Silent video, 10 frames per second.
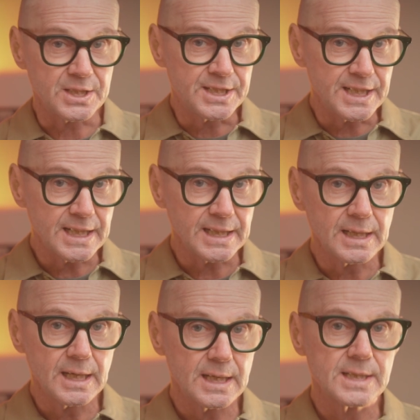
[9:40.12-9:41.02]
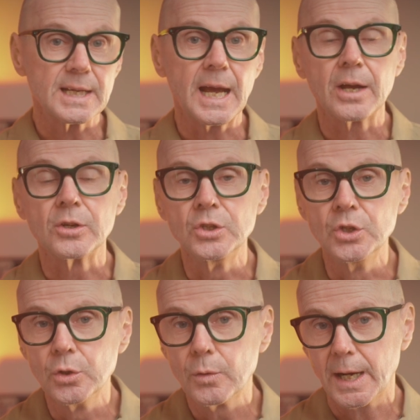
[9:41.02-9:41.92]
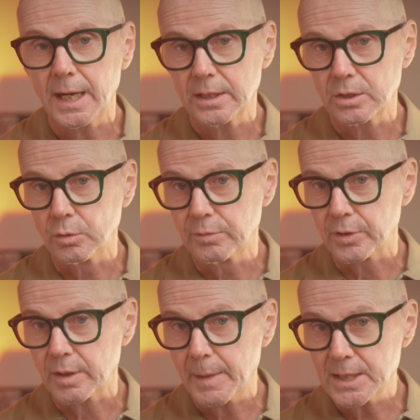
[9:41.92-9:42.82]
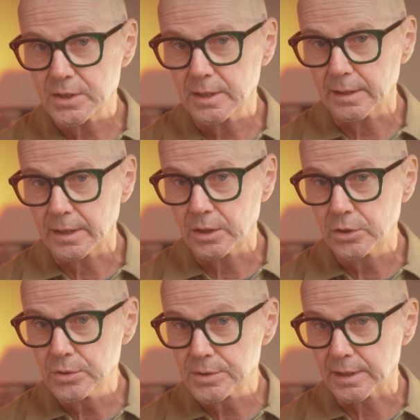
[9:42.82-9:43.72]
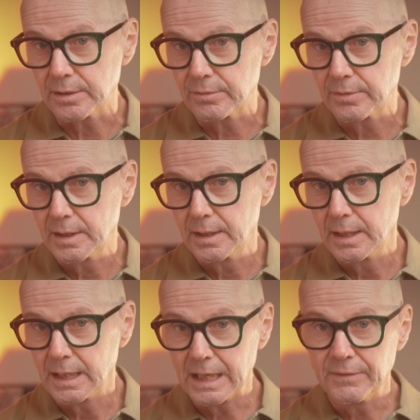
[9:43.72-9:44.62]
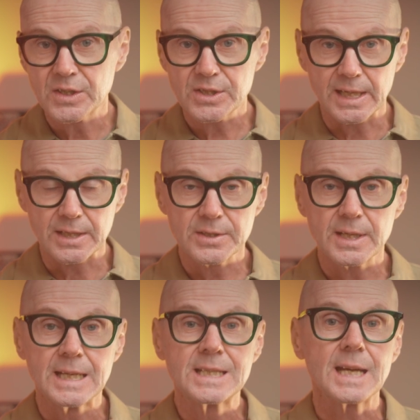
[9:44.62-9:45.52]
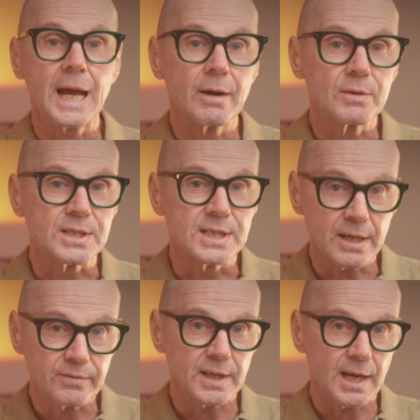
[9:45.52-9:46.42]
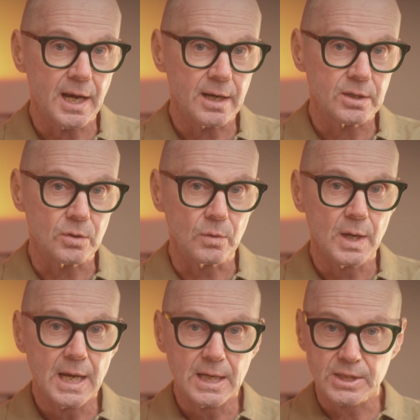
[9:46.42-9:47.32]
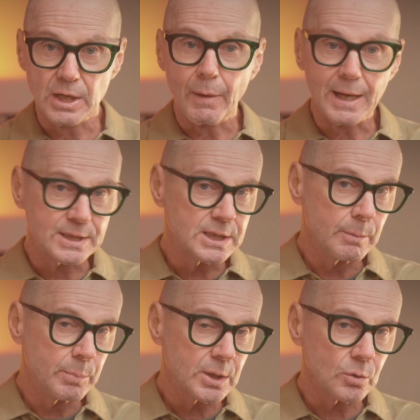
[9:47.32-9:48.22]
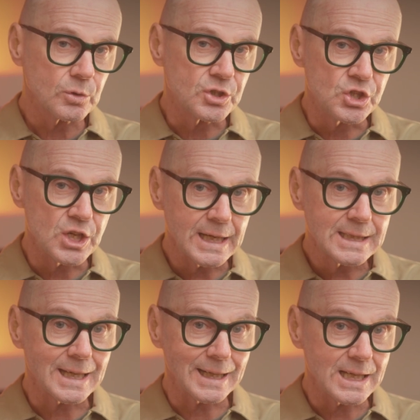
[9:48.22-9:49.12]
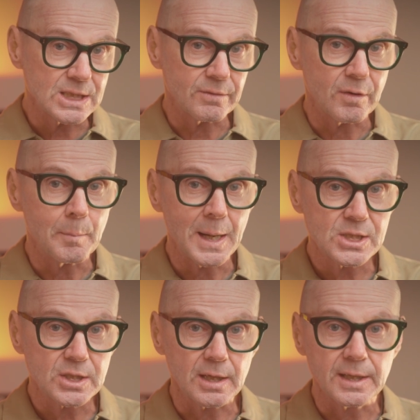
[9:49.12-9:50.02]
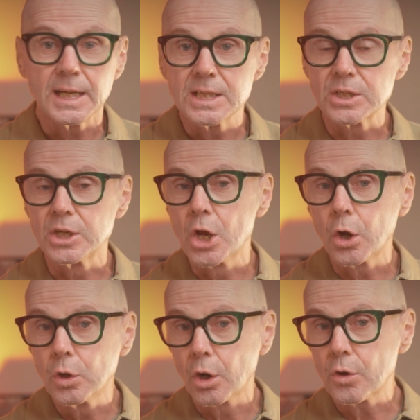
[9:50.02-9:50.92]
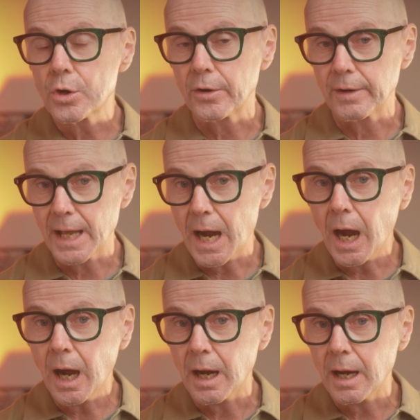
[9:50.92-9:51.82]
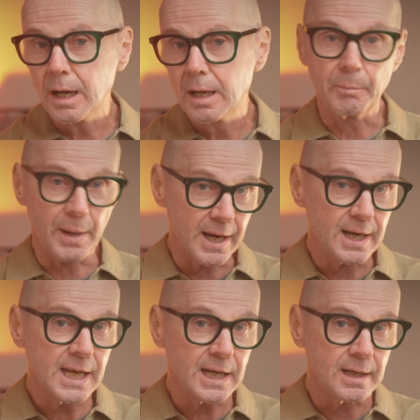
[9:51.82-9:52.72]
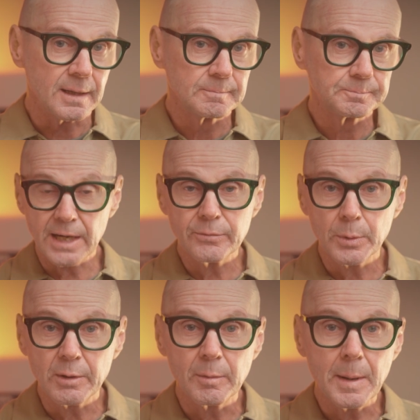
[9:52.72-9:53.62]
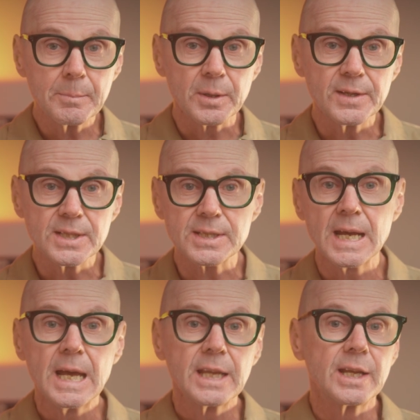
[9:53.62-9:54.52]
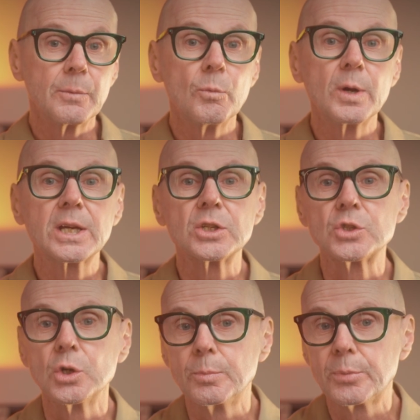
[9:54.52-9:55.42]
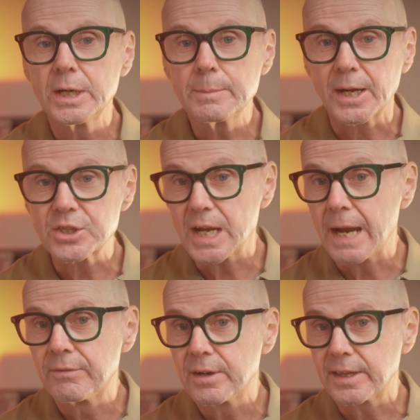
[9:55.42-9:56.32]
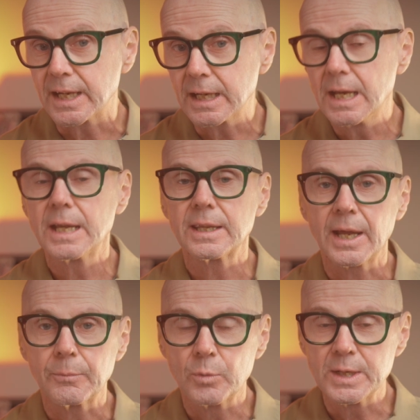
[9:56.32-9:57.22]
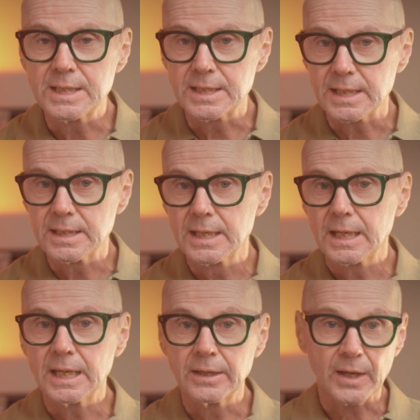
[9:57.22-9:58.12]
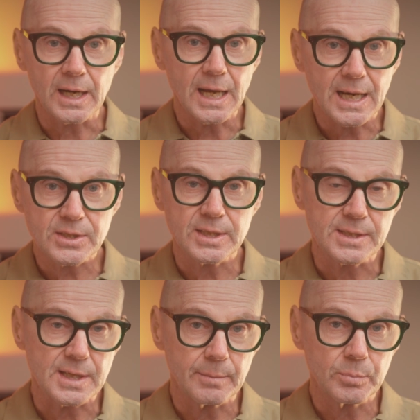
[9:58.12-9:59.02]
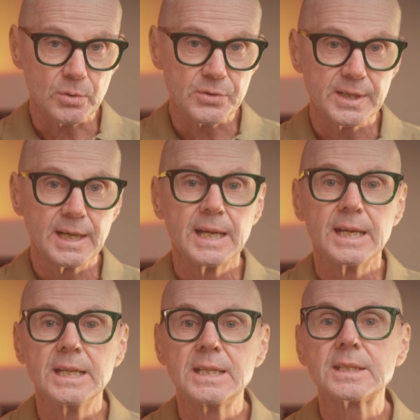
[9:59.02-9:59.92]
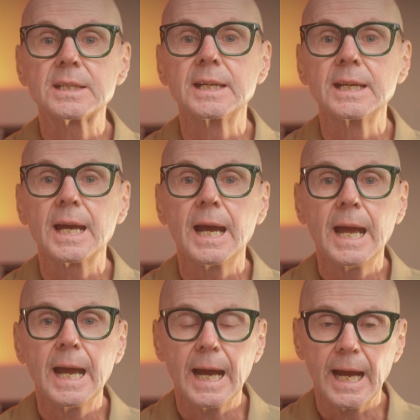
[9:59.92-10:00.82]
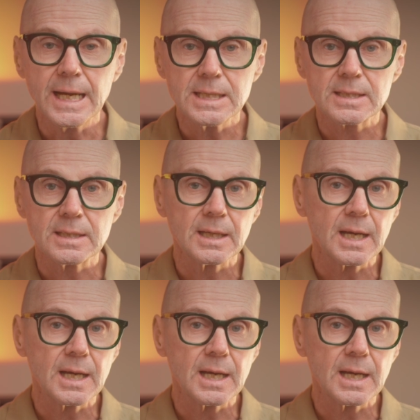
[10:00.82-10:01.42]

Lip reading: Den is our new article for the masculine accusative. In this sentence, it's our definite article. So our typical gender letter for masculine is no longer an R, but an N. And if we remember this, then we can do pretty much everything that we did in the last examples. Ich trinke heißen